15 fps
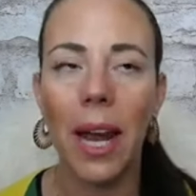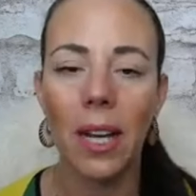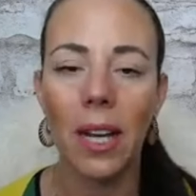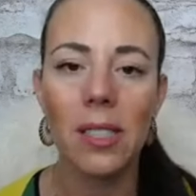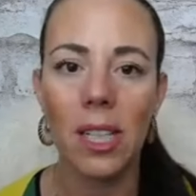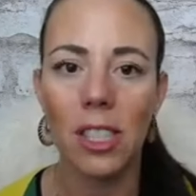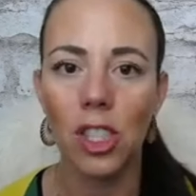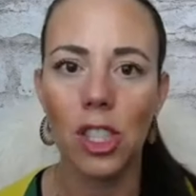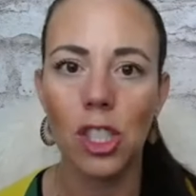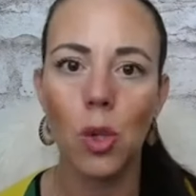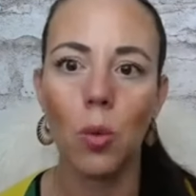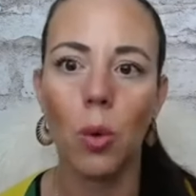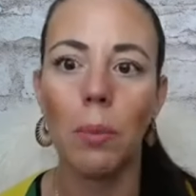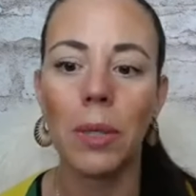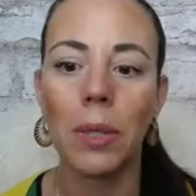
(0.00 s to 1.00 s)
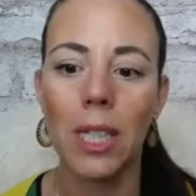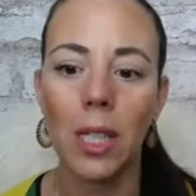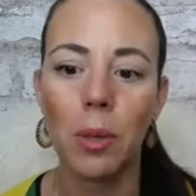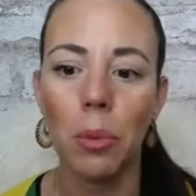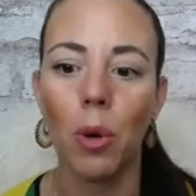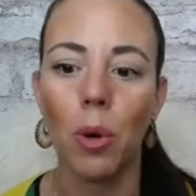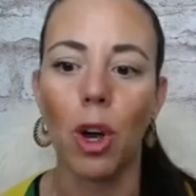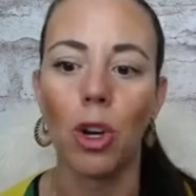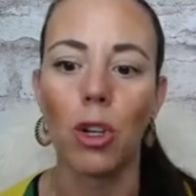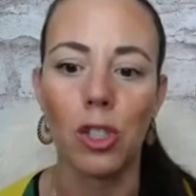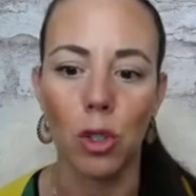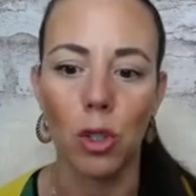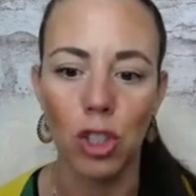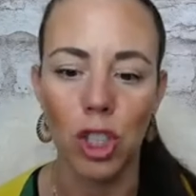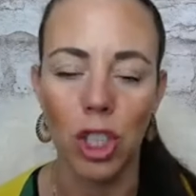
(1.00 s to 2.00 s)
paying attention to what people are
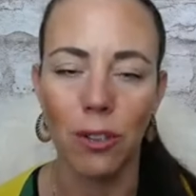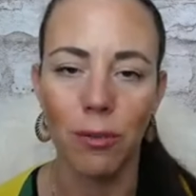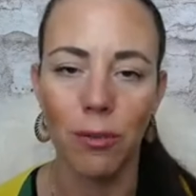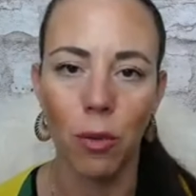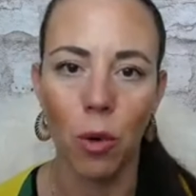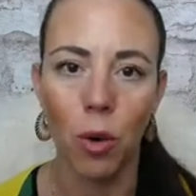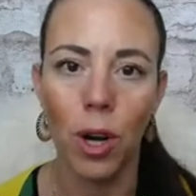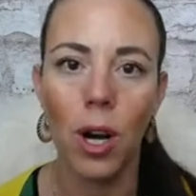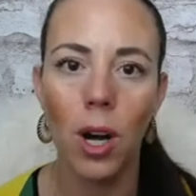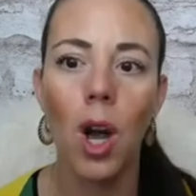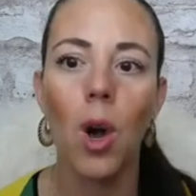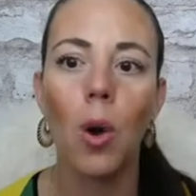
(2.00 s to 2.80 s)
searching for.